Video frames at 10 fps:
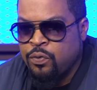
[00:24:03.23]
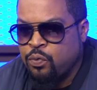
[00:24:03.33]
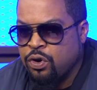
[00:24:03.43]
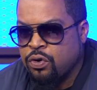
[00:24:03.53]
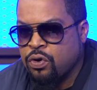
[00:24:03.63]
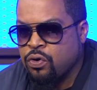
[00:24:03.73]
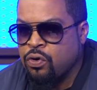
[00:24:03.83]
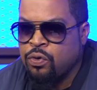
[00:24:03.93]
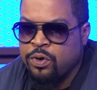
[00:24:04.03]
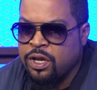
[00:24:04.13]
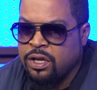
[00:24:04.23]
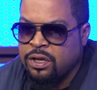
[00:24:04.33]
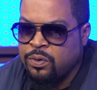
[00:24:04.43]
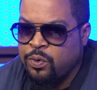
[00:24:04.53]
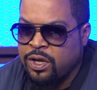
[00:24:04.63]
real cool with
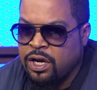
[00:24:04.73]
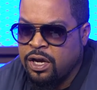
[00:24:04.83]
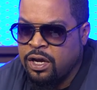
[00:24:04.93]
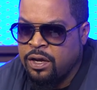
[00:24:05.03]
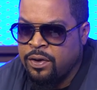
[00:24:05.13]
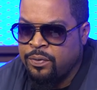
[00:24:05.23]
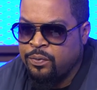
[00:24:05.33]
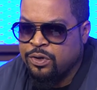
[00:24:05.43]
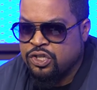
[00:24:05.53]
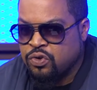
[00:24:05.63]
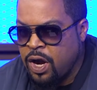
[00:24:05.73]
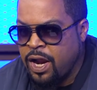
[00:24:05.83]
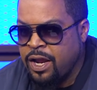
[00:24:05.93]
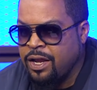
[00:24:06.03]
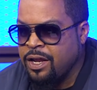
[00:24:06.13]

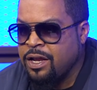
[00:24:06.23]
Dre.